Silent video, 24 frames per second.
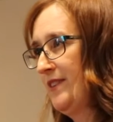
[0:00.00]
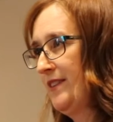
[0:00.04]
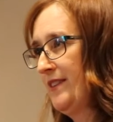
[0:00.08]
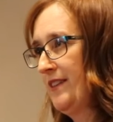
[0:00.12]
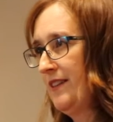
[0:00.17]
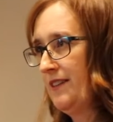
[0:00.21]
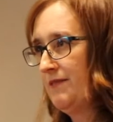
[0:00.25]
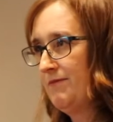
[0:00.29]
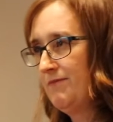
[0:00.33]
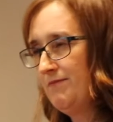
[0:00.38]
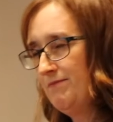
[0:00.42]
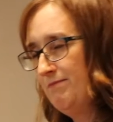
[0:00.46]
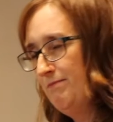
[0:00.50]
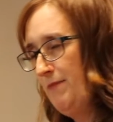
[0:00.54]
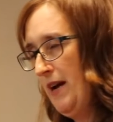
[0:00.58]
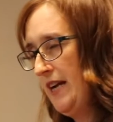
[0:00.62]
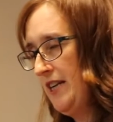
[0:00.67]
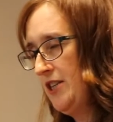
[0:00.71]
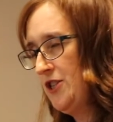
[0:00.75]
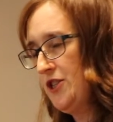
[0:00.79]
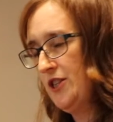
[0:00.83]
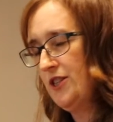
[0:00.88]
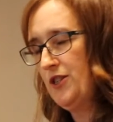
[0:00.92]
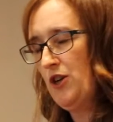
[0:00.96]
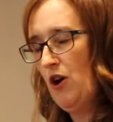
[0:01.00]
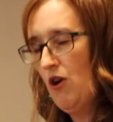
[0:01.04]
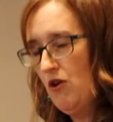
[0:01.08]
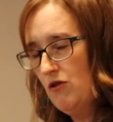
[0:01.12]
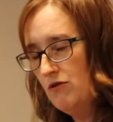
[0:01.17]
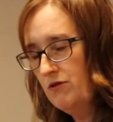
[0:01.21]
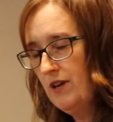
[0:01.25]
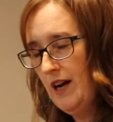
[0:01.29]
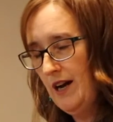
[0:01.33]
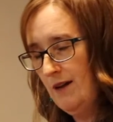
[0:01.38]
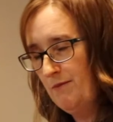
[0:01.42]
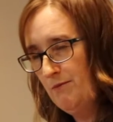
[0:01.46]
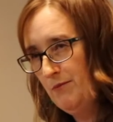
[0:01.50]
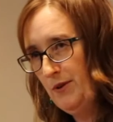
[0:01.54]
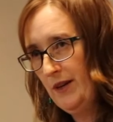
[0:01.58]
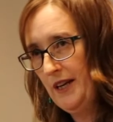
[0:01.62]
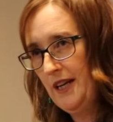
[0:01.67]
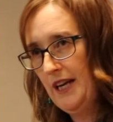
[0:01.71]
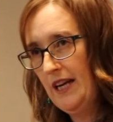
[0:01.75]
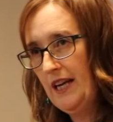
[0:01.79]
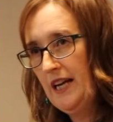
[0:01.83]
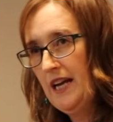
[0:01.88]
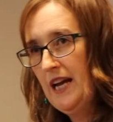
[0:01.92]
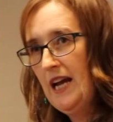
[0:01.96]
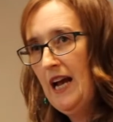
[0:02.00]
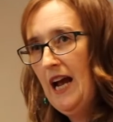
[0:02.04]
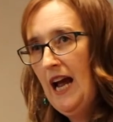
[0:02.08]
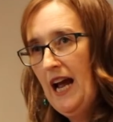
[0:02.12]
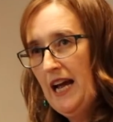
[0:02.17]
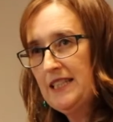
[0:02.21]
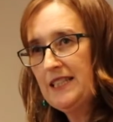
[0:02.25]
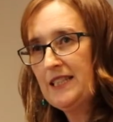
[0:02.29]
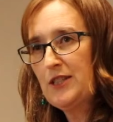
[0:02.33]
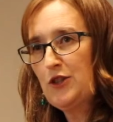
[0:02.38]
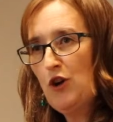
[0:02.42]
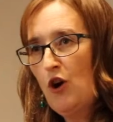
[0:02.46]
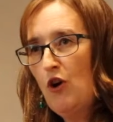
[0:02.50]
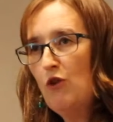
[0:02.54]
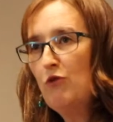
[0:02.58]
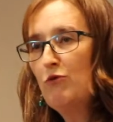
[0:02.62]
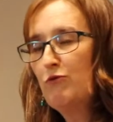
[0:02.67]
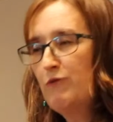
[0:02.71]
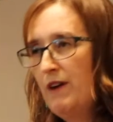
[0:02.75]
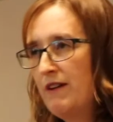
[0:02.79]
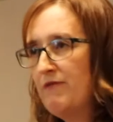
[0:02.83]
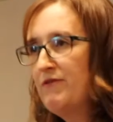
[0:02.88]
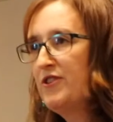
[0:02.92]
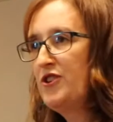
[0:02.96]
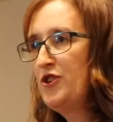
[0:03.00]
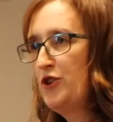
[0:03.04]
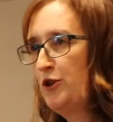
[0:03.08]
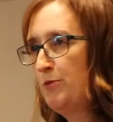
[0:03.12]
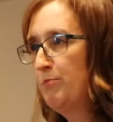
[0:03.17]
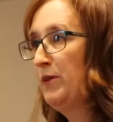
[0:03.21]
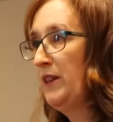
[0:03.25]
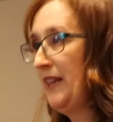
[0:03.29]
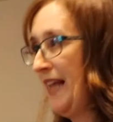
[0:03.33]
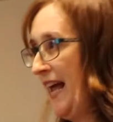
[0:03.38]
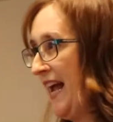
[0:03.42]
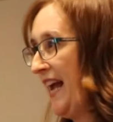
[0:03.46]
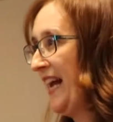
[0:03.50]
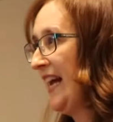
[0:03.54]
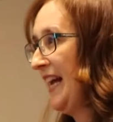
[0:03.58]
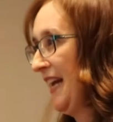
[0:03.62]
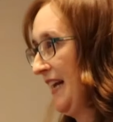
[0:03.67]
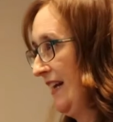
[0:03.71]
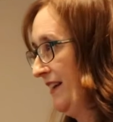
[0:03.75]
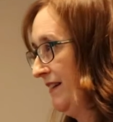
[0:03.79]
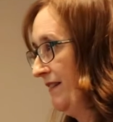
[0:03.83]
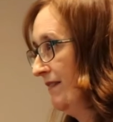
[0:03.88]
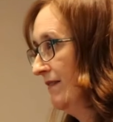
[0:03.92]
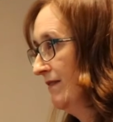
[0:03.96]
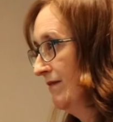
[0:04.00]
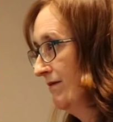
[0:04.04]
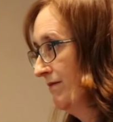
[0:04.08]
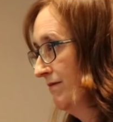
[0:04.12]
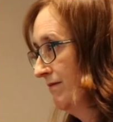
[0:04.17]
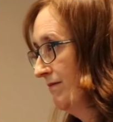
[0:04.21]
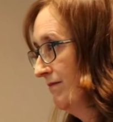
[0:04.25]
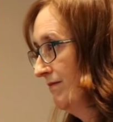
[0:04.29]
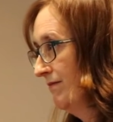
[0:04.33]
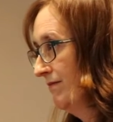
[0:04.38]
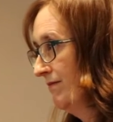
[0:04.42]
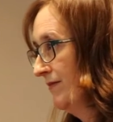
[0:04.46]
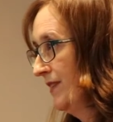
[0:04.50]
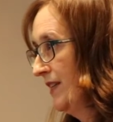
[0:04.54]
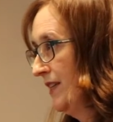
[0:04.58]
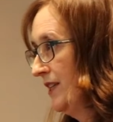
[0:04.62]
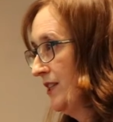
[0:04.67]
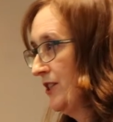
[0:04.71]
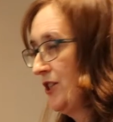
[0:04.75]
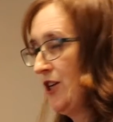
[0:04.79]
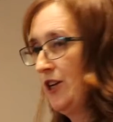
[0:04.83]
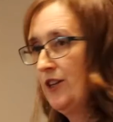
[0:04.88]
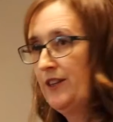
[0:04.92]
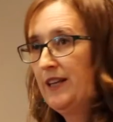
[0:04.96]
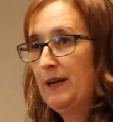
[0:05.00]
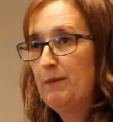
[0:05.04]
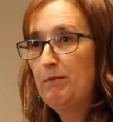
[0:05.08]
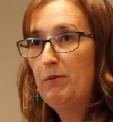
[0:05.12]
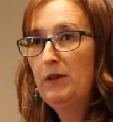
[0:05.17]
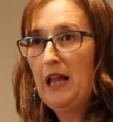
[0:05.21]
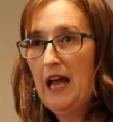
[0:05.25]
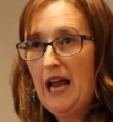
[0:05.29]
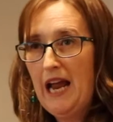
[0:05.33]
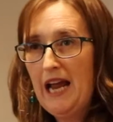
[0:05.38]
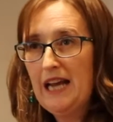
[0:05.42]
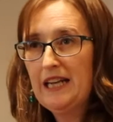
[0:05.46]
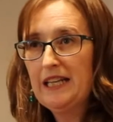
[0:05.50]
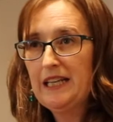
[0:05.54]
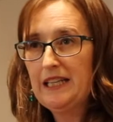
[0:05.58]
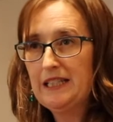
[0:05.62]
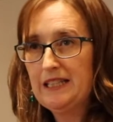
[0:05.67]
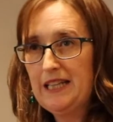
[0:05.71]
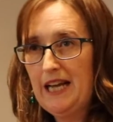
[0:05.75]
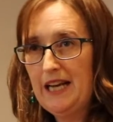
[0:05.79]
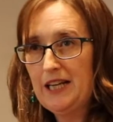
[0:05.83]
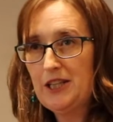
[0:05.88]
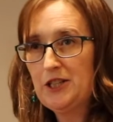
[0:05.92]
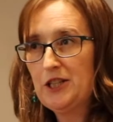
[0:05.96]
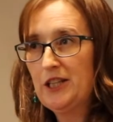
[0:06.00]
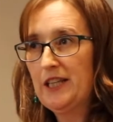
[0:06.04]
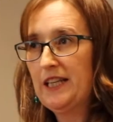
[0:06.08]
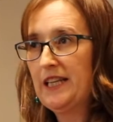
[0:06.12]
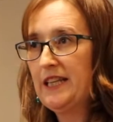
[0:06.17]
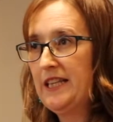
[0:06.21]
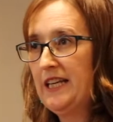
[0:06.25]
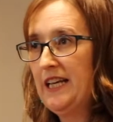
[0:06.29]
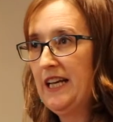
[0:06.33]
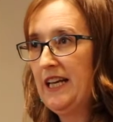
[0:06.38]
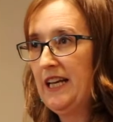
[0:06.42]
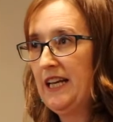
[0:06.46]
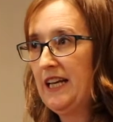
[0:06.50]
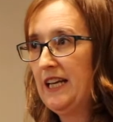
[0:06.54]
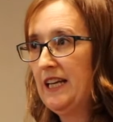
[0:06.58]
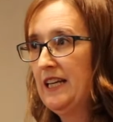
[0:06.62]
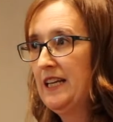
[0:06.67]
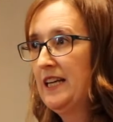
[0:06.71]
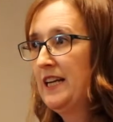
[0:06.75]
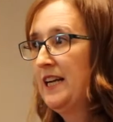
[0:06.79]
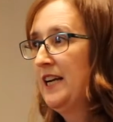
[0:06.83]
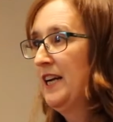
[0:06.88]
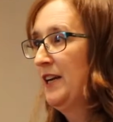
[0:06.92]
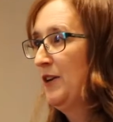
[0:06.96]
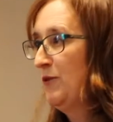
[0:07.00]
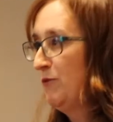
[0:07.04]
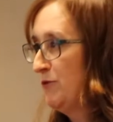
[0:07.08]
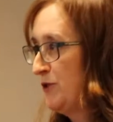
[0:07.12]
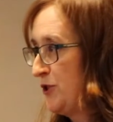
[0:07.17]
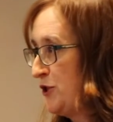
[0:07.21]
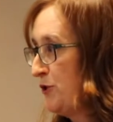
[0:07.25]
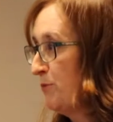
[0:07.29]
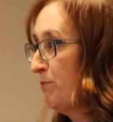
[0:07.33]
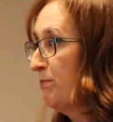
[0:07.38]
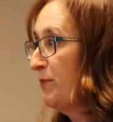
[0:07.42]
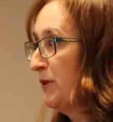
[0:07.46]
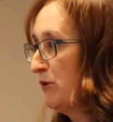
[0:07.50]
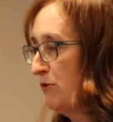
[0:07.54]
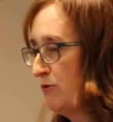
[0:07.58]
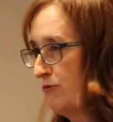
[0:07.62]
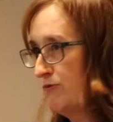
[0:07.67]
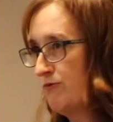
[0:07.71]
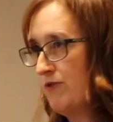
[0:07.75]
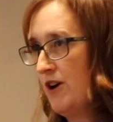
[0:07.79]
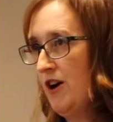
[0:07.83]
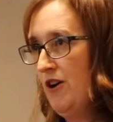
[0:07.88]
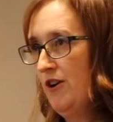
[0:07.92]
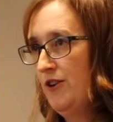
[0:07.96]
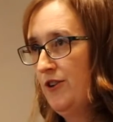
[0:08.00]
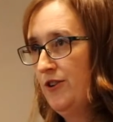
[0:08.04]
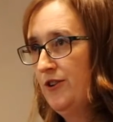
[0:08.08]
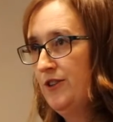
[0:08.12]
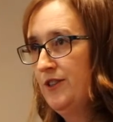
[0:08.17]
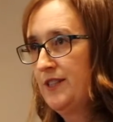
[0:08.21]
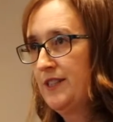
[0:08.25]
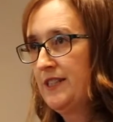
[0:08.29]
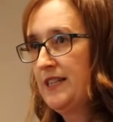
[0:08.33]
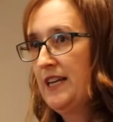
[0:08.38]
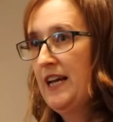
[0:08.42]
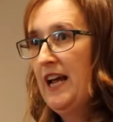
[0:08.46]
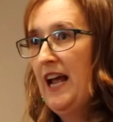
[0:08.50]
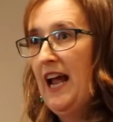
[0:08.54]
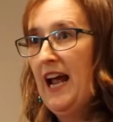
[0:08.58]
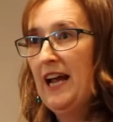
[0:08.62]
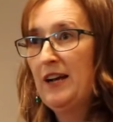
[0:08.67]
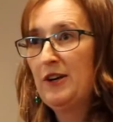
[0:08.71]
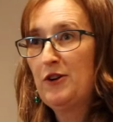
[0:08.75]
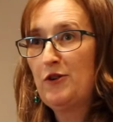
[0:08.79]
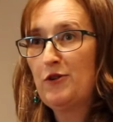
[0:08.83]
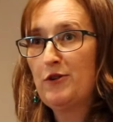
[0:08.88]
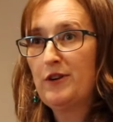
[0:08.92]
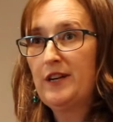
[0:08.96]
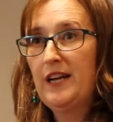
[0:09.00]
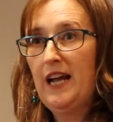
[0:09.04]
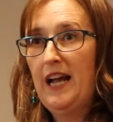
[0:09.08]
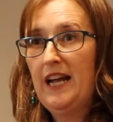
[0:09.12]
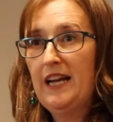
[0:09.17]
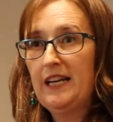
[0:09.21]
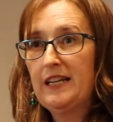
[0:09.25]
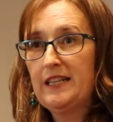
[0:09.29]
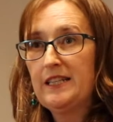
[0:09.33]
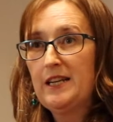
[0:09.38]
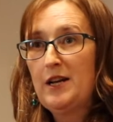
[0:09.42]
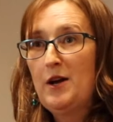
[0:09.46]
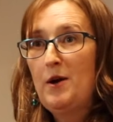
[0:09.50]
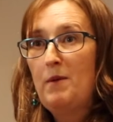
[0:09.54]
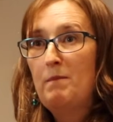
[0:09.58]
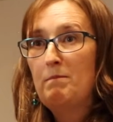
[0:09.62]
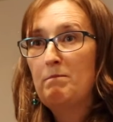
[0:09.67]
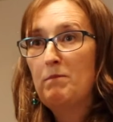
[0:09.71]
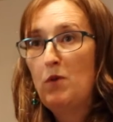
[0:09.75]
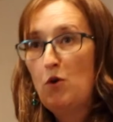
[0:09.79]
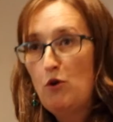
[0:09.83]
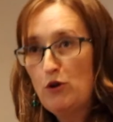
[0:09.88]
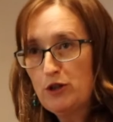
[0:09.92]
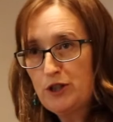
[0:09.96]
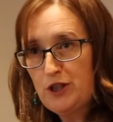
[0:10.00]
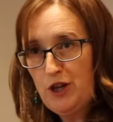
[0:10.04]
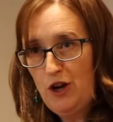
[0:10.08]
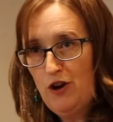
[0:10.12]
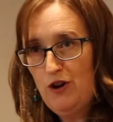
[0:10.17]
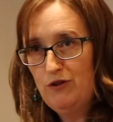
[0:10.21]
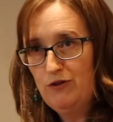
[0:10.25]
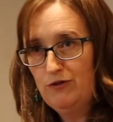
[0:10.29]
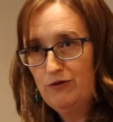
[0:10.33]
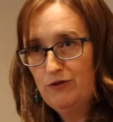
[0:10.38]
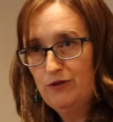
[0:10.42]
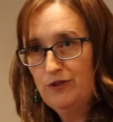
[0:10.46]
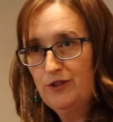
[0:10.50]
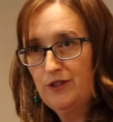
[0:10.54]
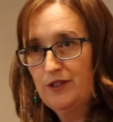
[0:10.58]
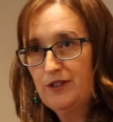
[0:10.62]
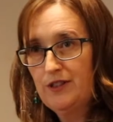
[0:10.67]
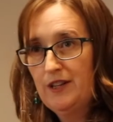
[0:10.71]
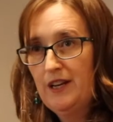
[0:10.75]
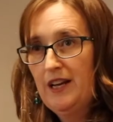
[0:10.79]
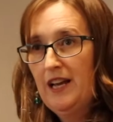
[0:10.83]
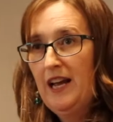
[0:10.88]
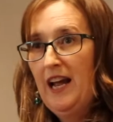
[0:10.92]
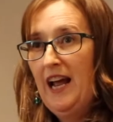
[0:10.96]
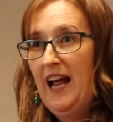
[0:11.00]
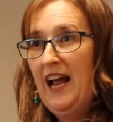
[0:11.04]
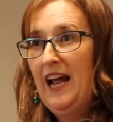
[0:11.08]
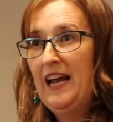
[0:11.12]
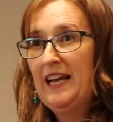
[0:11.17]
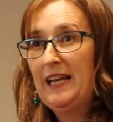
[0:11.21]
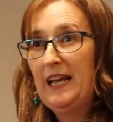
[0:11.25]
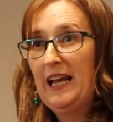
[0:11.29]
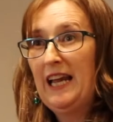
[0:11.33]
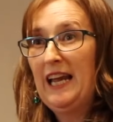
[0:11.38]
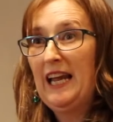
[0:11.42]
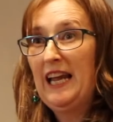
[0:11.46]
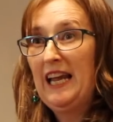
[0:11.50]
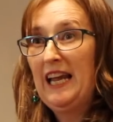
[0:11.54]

the major toll company has a toll revenue plan. So their plan is actually there to build roads and create more tolls and